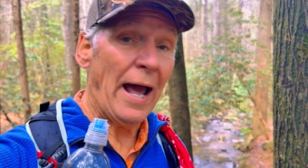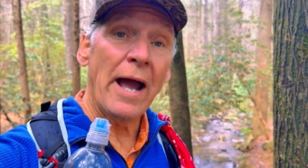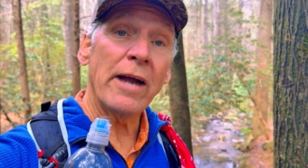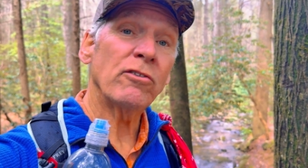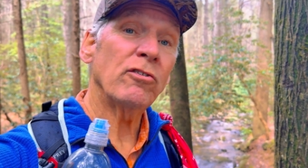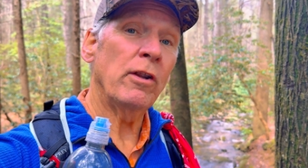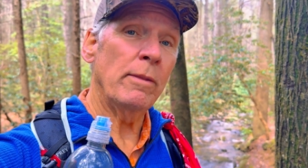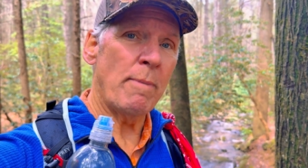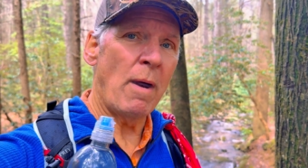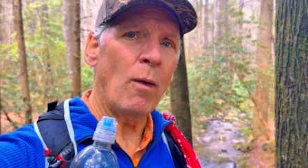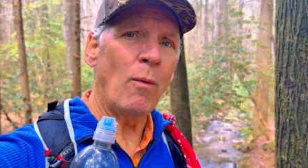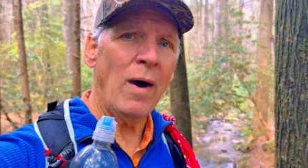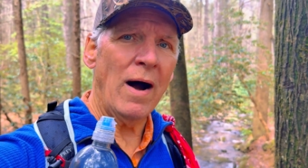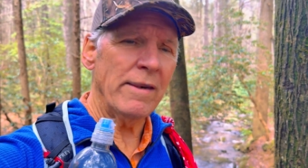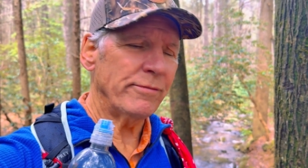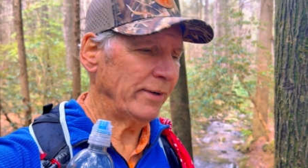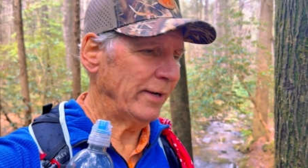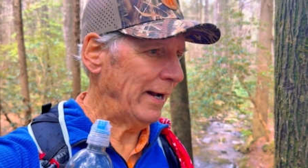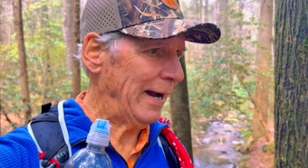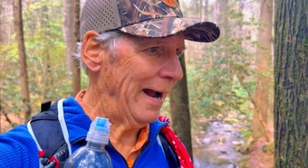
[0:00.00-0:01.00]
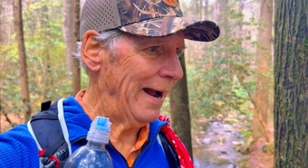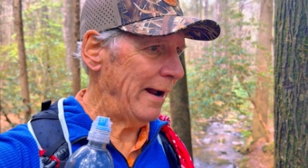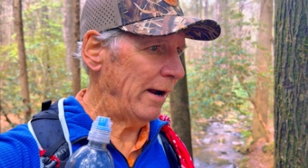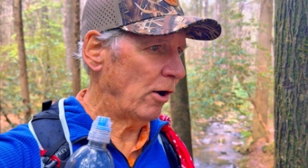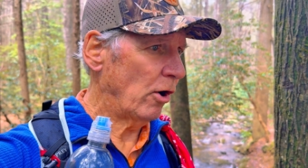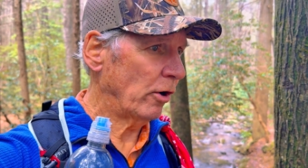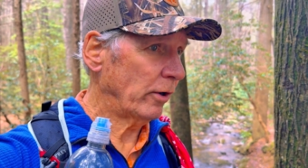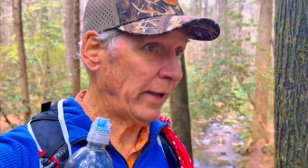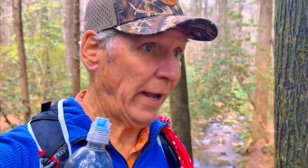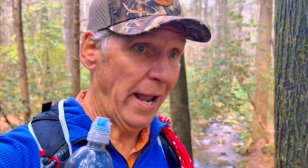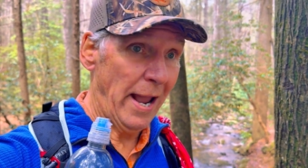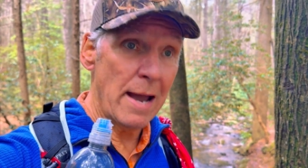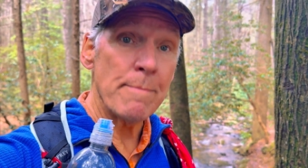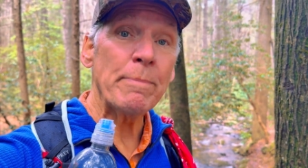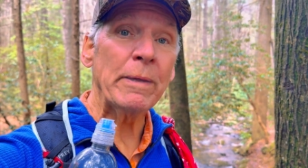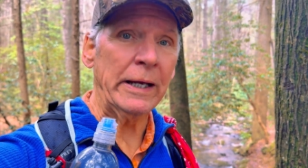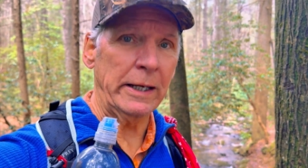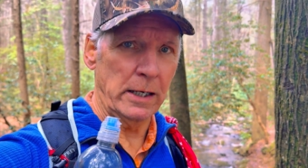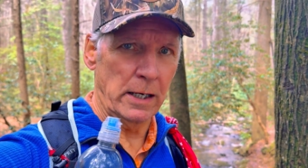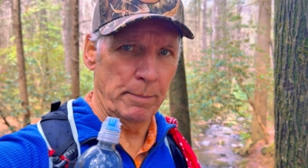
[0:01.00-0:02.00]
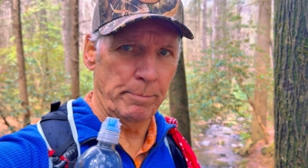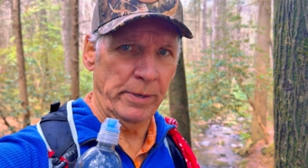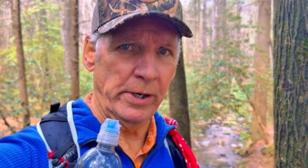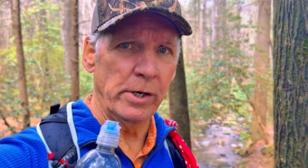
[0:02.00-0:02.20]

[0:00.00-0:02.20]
actually my wife and I are camping up